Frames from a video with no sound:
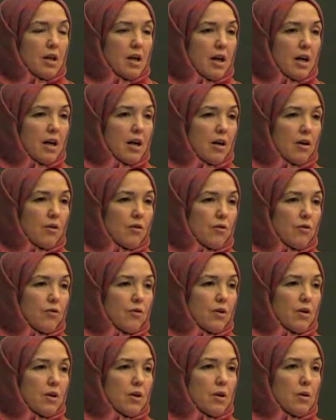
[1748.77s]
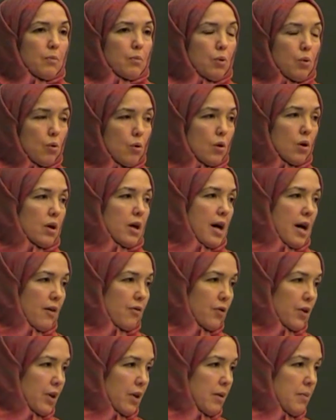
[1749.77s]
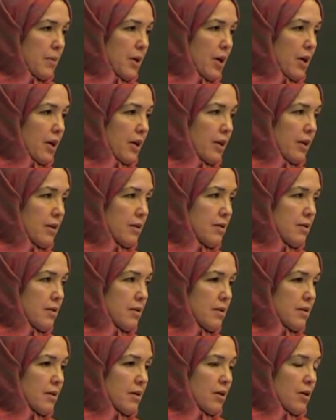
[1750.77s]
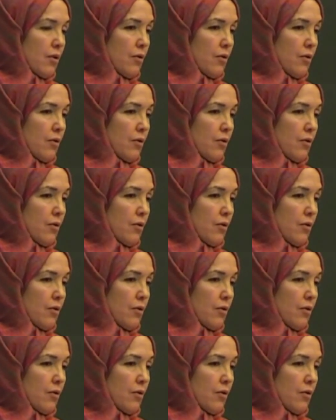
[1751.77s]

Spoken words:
of poor African Americans.